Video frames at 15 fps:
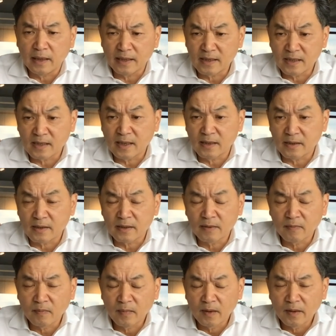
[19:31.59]
exercise.
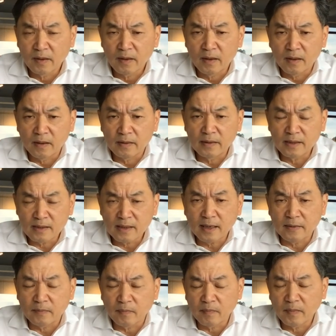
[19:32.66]
It takes
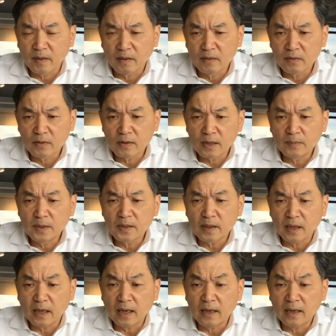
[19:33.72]
time. So sometimes